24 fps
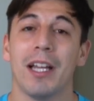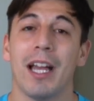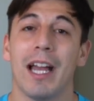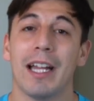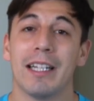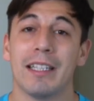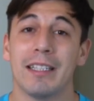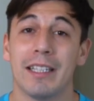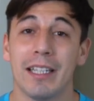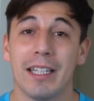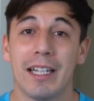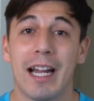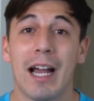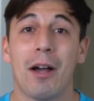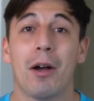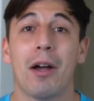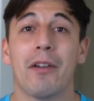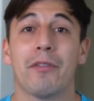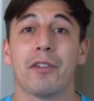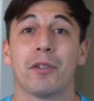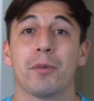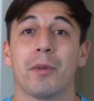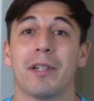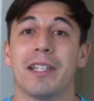I did,
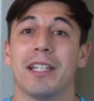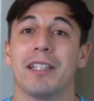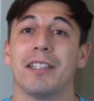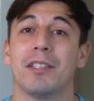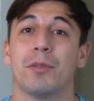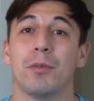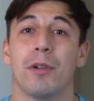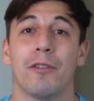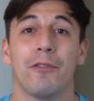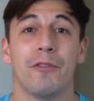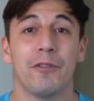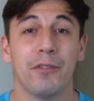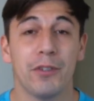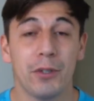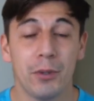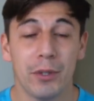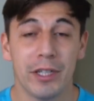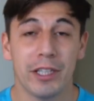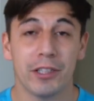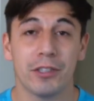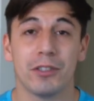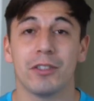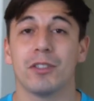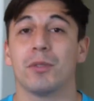however, run into a few
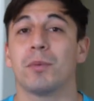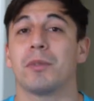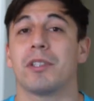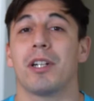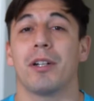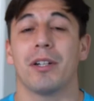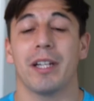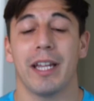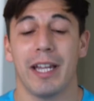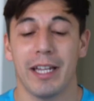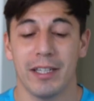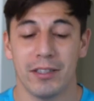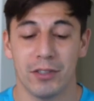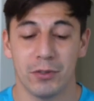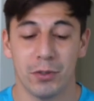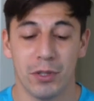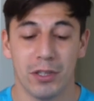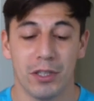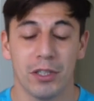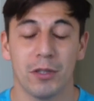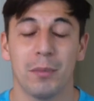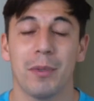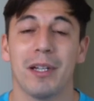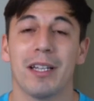issues, which I'll get into a
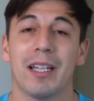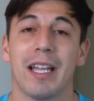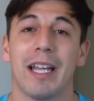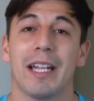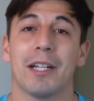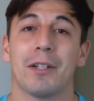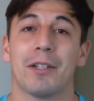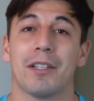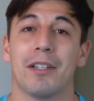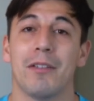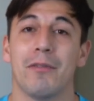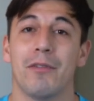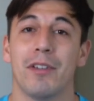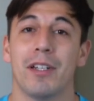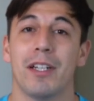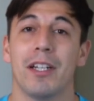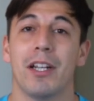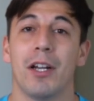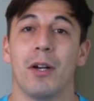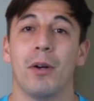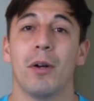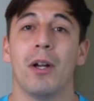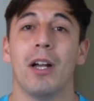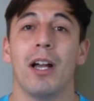little bit later in the
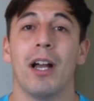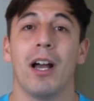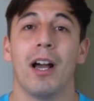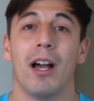video